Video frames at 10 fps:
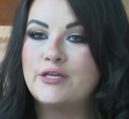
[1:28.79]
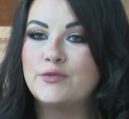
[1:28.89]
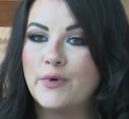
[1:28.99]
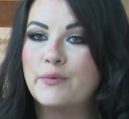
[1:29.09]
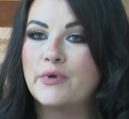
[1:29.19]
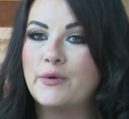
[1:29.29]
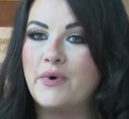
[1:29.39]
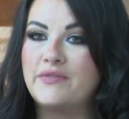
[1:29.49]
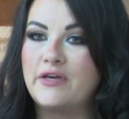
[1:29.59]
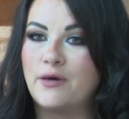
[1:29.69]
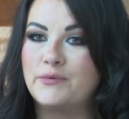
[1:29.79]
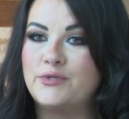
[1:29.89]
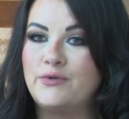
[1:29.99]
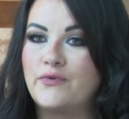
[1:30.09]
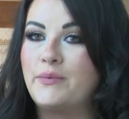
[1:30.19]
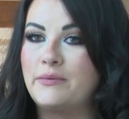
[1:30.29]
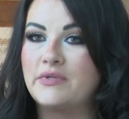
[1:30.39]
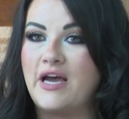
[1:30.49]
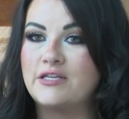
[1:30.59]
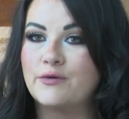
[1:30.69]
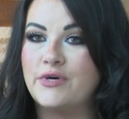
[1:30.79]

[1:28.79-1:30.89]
And so we really want that opportunity for people to ask